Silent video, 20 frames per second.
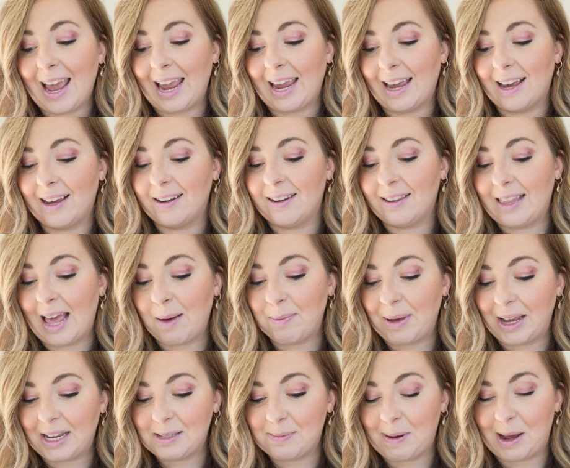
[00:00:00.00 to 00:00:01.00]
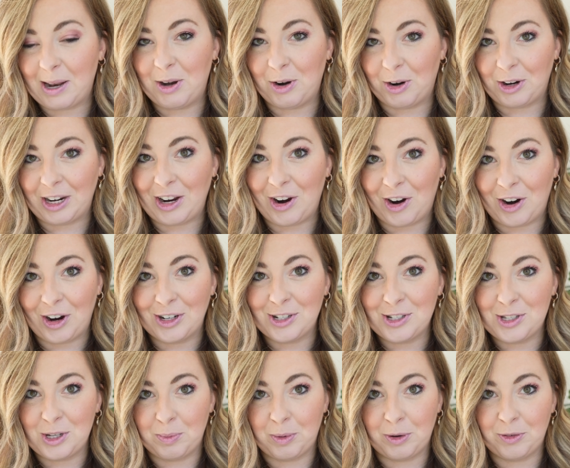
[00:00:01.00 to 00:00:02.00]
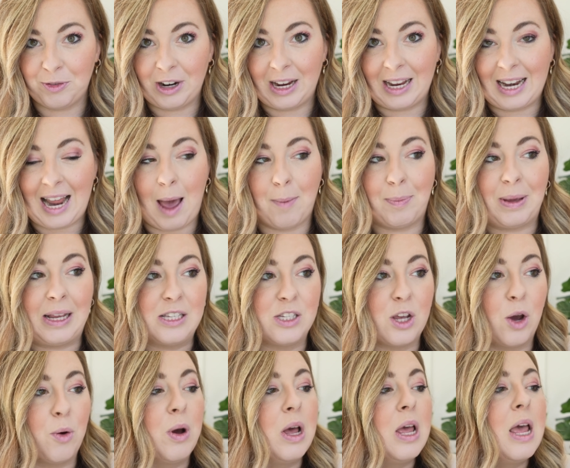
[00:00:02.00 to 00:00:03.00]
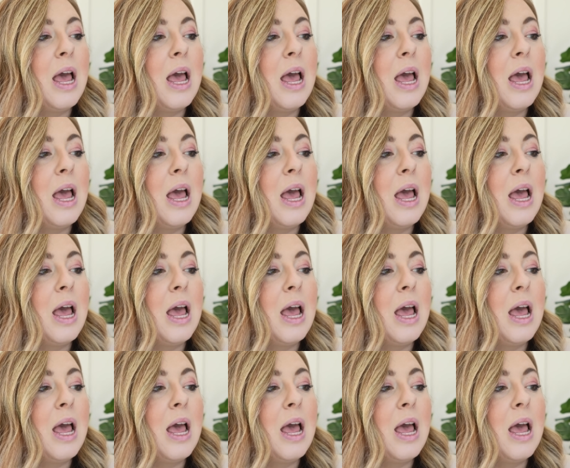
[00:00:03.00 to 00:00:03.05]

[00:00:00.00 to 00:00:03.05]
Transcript: and that makes my nerdy heart super freaking happy. So